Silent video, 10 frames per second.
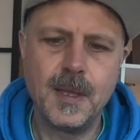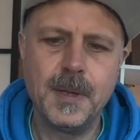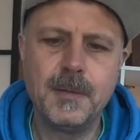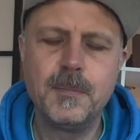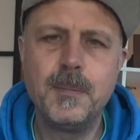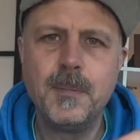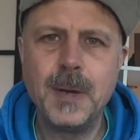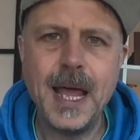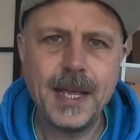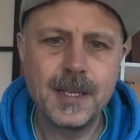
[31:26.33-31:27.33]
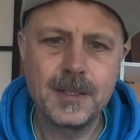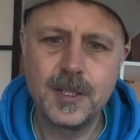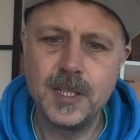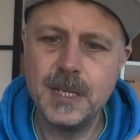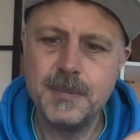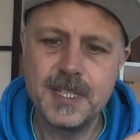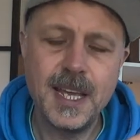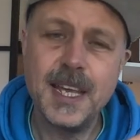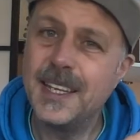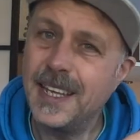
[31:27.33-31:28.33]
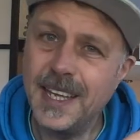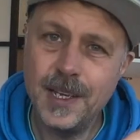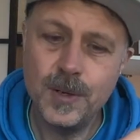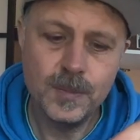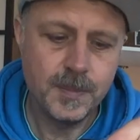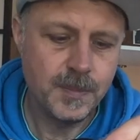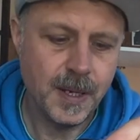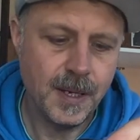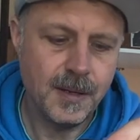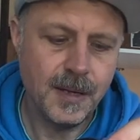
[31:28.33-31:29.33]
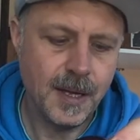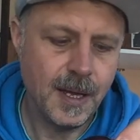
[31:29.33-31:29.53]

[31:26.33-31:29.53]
mean, black could imitate an eel, but